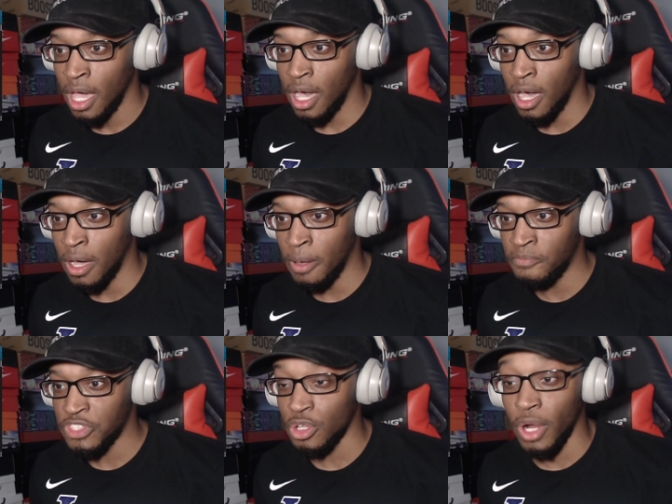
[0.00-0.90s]

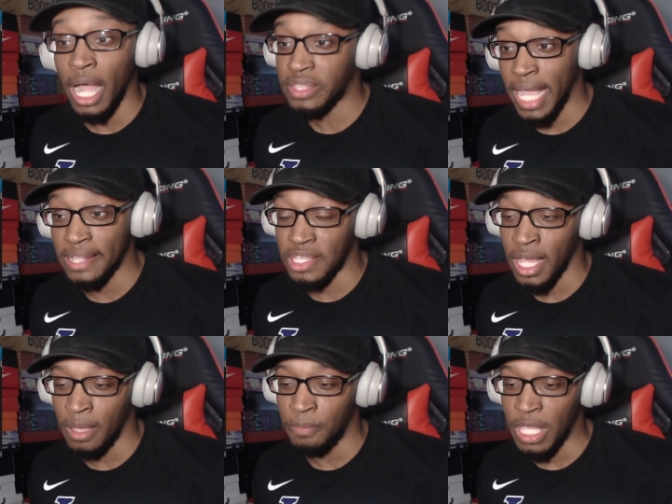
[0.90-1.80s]
um, throughout that
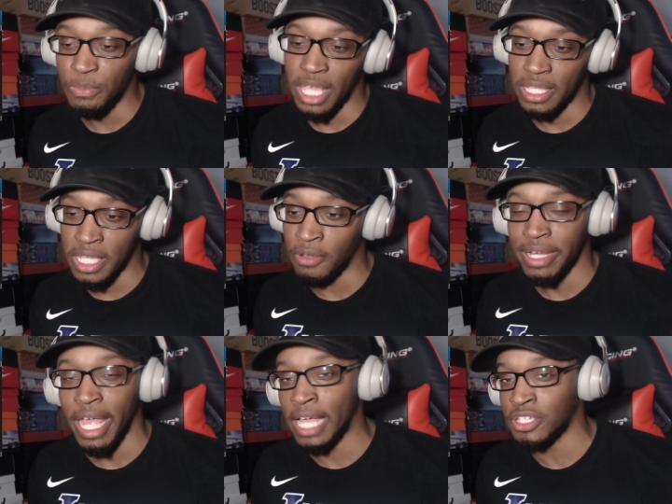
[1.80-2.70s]
time, people that did
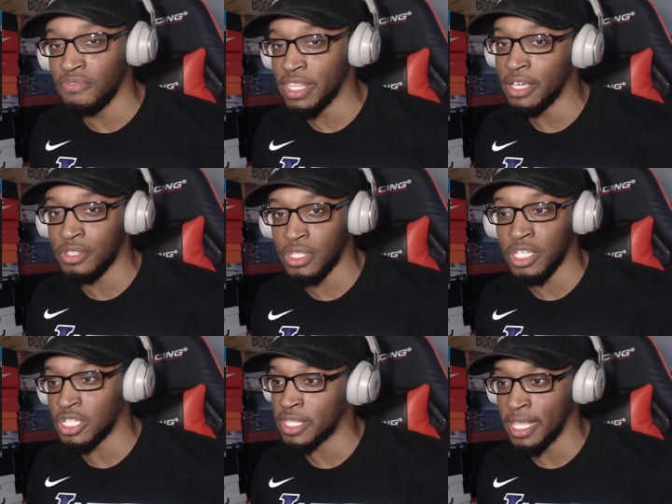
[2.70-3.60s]
reaction videos was
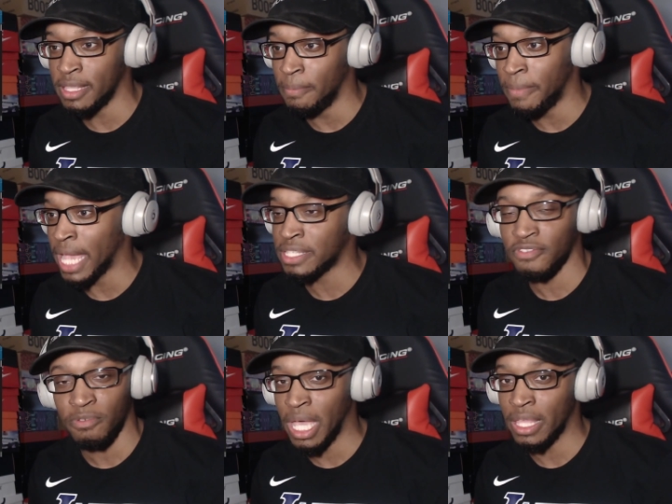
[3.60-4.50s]
just getting a
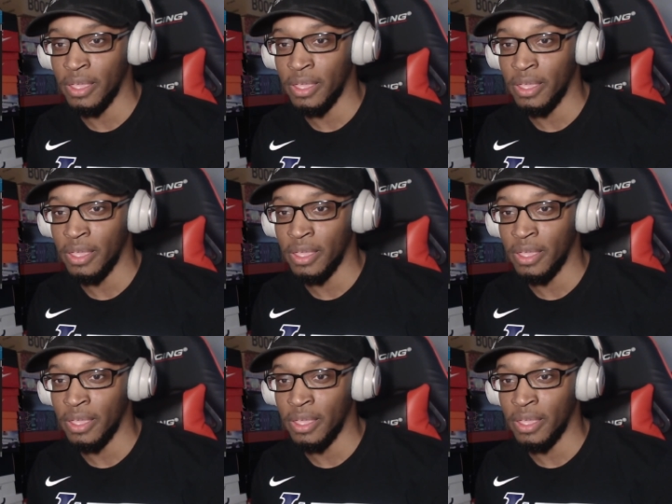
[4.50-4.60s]
massive amount of